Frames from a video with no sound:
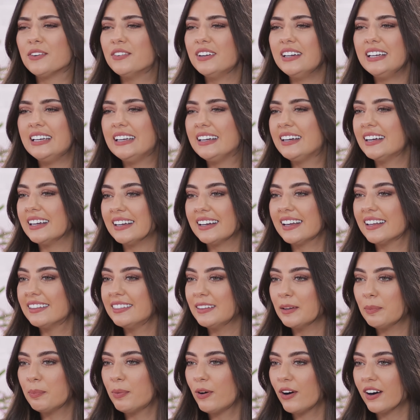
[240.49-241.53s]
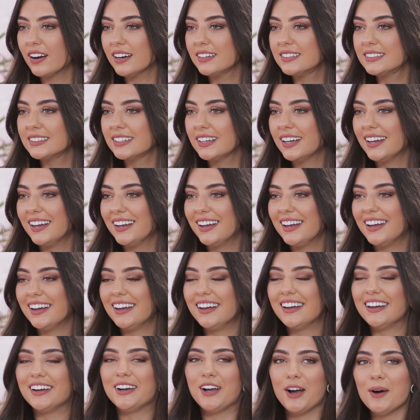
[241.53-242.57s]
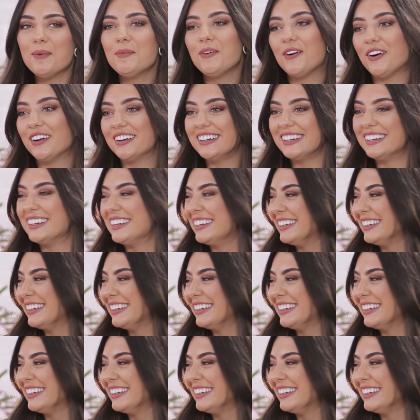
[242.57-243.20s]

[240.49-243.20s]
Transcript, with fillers: I really going to get the part? Come on.